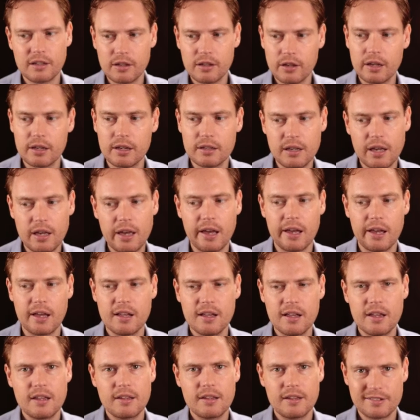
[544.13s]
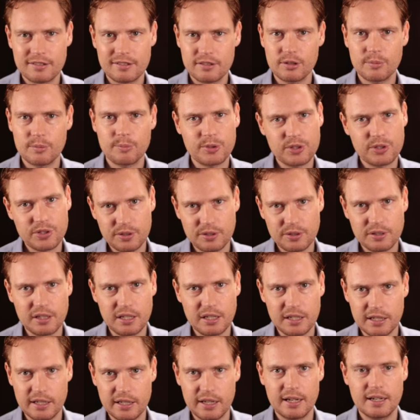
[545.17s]
going, yeah, there's an
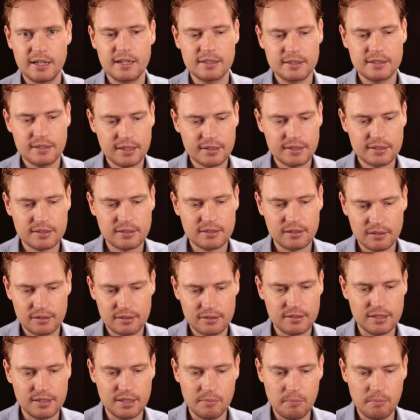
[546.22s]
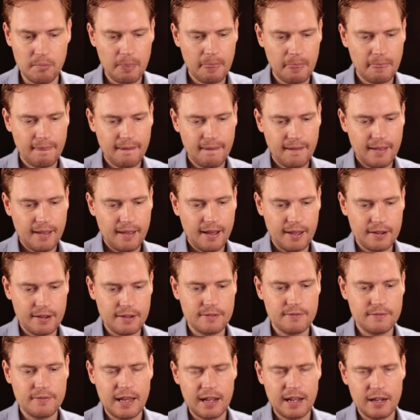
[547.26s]
opportunity here. It does still seem
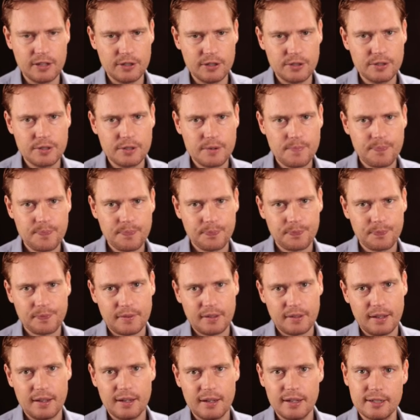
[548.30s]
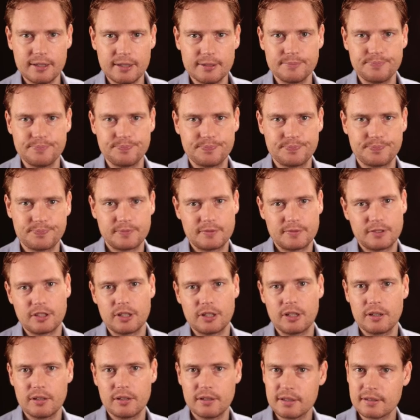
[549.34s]
undervalued.
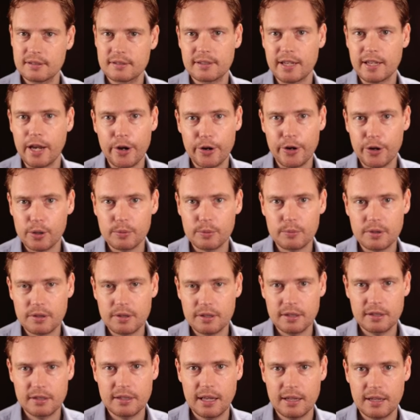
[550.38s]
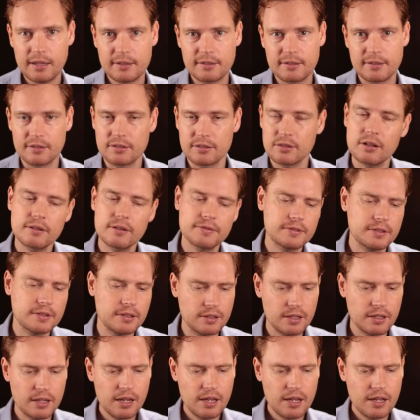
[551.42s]
So let's carry on with the analysis.
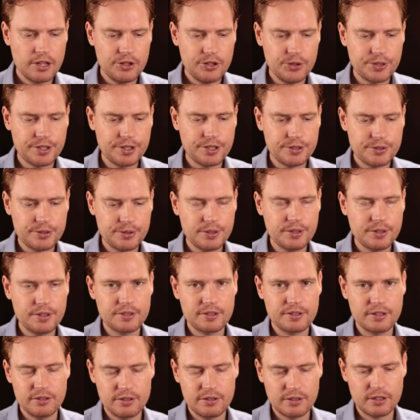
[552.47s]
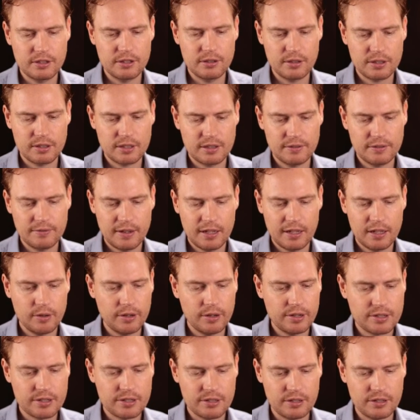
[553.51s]
Often you can do this and you can look at the valuation